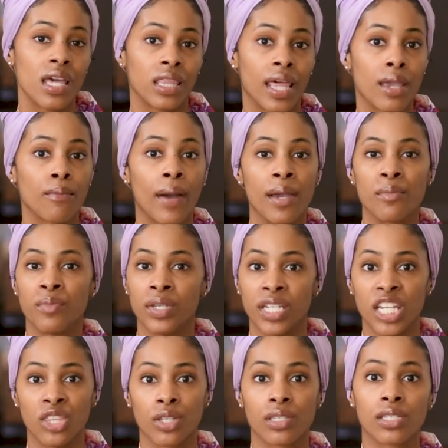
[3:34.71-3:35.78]
They might
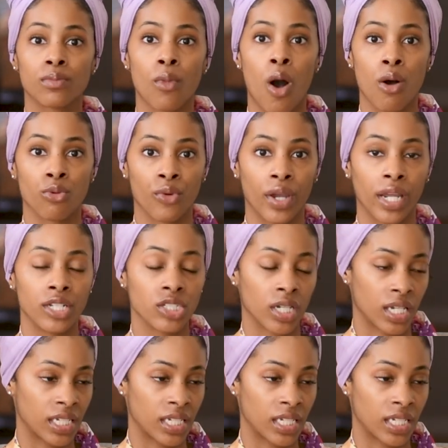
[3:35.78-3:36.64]
be in the small range,